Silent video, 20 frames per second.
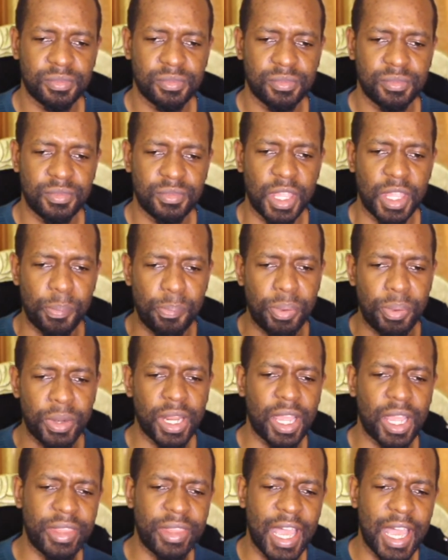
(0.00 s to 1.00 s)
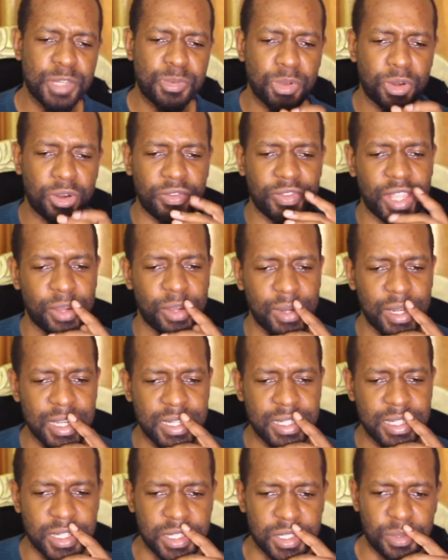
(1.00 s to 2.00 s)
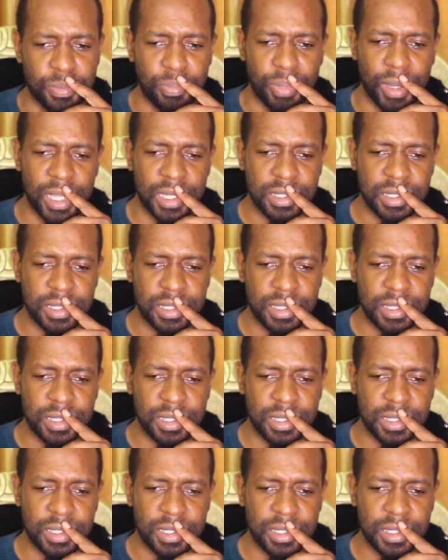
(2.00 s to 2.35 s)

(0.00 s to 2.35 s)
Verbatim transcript: they bring out the aspect of their relationship part.